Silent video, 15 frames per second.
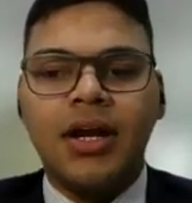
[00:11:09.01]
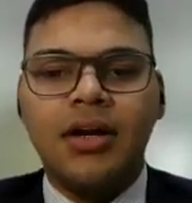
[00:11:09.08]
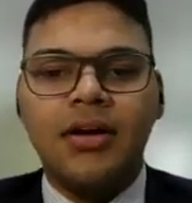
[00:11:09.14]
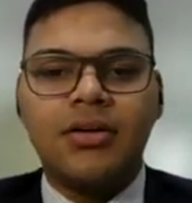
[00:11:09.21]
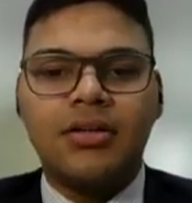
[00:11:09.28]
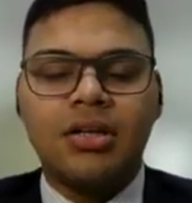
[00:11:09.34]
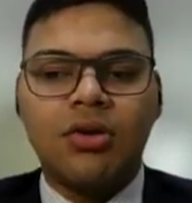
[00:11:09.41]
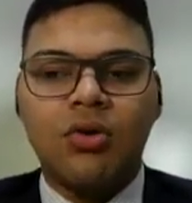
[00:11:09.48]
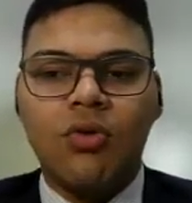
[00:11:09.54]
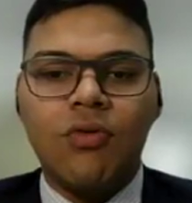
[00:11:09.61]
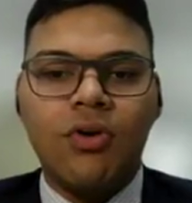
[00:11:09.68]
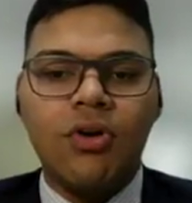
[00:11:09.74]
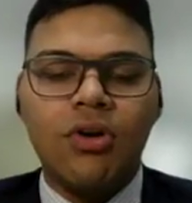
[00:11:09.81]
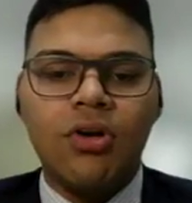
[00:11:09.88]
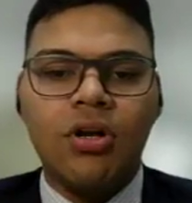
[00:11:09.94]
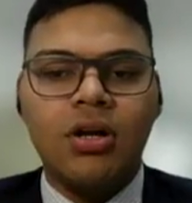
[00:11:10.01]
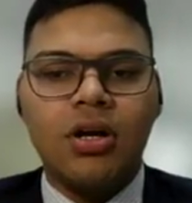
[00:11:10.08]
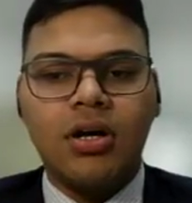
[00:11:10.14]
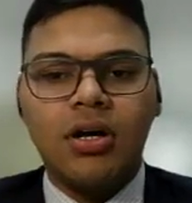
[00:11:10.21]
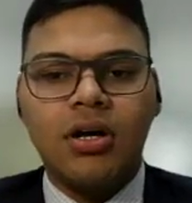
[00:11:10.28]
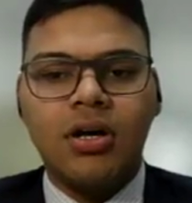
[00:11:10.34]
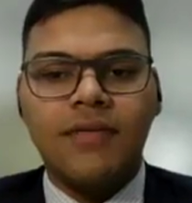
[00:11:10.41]
And so
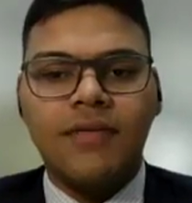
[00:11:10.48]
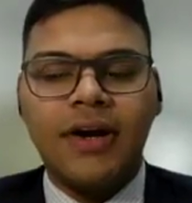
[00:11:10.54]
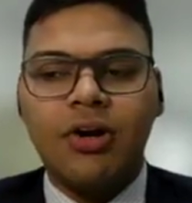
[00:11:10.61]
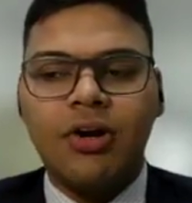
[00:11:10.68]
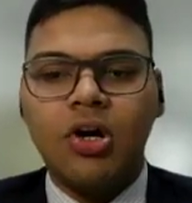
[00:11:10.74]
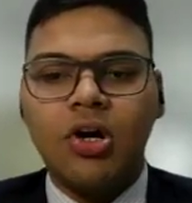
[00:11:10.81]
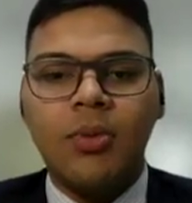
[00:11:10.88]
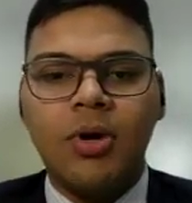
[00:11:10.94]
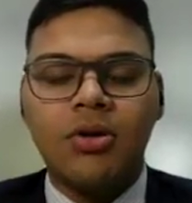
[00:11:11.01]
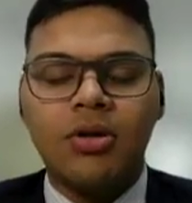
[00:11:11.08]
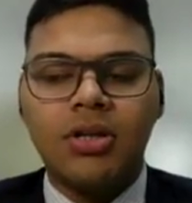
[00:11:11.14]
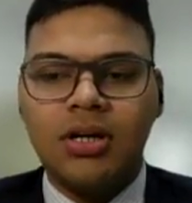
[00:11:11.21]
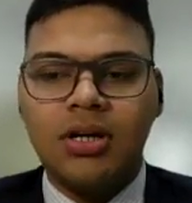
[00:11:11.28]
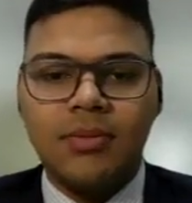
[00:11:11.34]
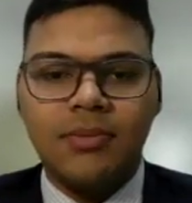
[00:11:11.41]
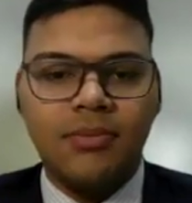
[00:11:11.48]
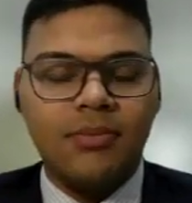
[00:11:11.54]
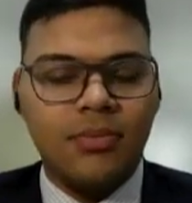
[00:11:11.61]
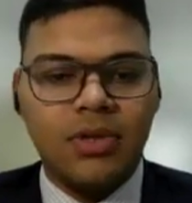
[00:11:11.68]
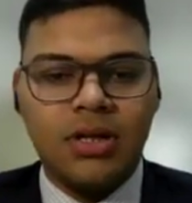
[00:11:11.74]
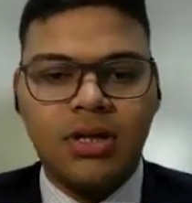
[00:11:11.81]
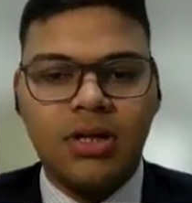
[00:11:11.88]
overall, if I talk about the
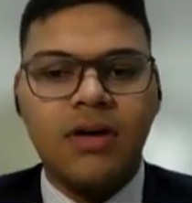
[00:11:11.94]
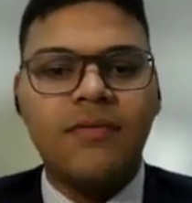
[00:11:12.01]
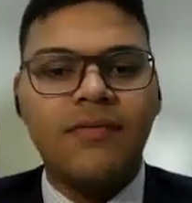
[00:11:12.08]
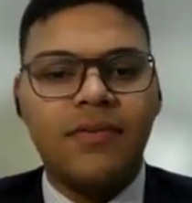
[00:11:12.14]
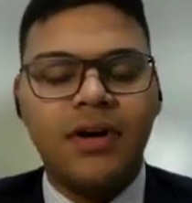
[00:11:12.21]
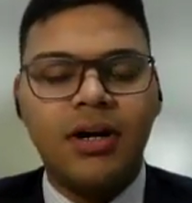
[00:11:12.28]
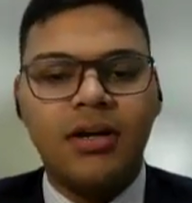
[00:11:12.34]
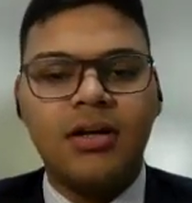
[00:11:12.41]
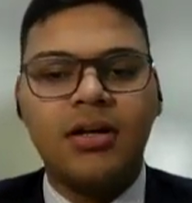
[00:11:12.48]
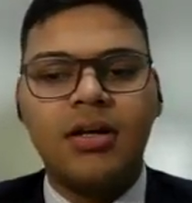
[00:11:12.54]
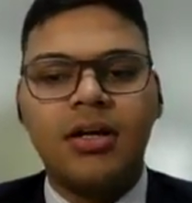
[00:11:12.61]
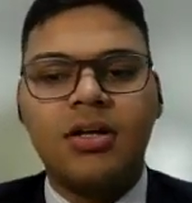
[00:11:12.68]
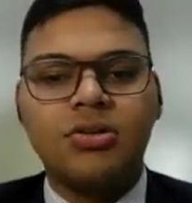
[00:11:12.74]
comfort,